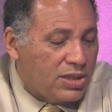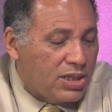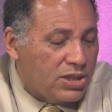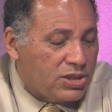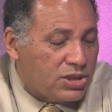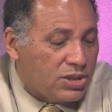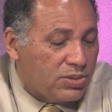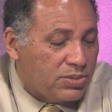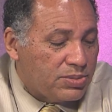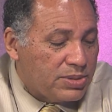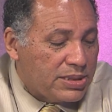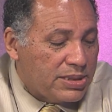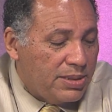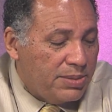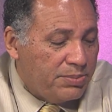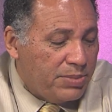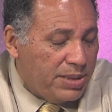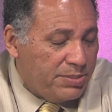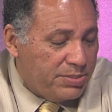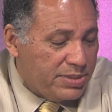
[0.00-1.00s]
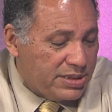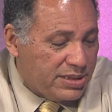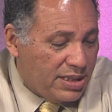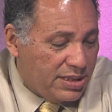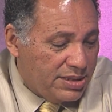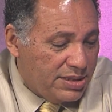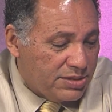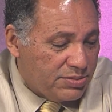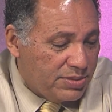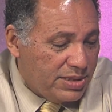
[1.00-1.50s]
So,
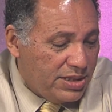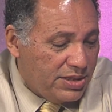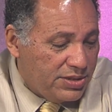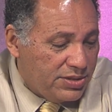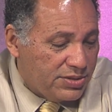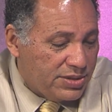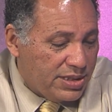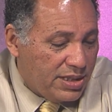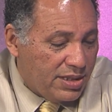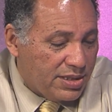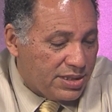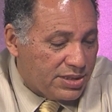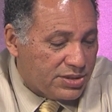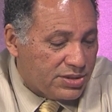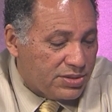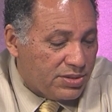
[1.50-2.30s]
and this one here, you're the artist.